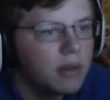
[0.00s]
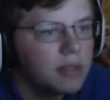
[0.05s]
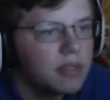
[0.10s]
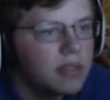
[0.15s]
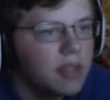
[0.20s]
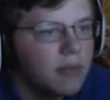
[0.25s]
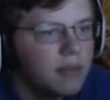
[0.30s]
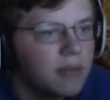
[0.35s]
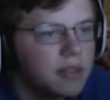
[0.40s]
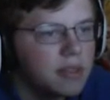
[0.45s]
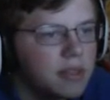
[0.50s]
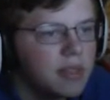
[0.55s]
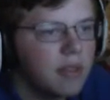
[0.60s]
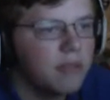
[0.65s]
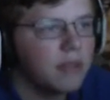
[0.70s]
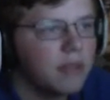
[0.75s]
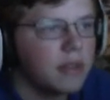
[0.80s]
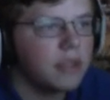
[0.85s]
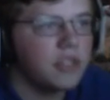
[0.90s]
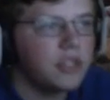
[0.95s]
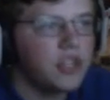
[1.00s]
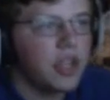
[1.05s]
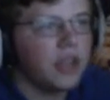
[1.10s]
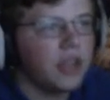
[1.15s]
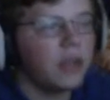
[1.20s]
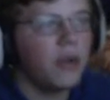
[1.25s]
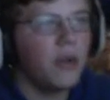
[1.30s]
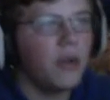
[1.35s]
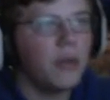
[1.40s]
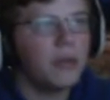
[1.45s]
A seven seven
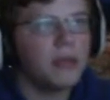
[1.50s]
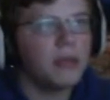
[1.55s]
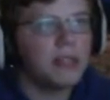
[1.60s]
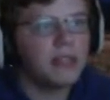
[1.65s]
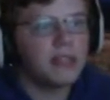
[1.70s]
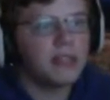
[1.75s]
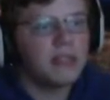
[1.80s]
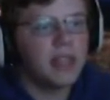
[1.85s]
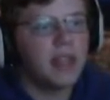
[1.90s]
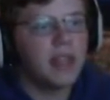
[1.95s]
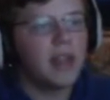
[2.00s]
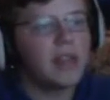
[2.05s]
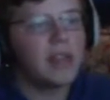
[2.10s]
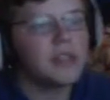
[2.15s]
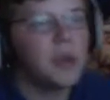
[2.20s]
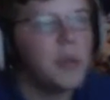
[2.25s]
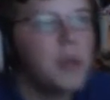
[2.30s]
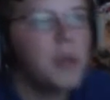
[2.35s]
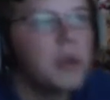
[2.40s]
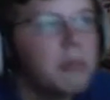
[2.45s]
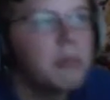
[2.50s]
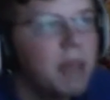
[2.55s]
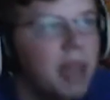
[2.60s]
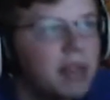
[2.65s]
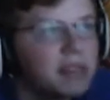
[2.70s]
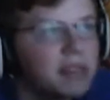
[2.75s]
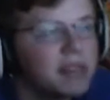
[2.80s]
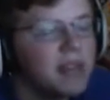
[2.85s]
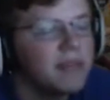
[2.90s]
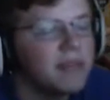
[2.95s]
Jade Golem, that's insane. That's a one
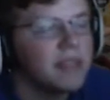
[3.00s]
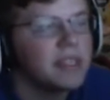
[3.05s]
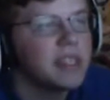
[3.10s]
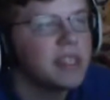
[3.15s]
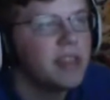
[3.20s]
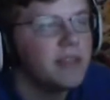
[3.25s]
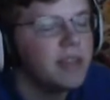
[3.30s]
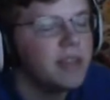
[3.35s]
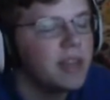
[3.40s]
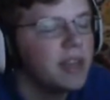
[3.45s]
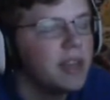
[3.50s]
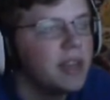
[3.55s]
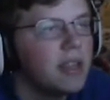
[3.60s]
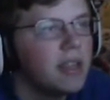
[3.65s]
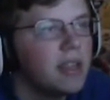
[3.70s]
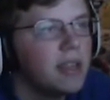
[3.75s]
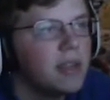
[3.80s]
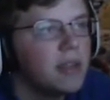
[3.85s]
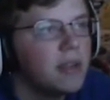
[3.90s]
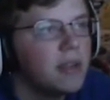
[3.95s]
mana seven seven.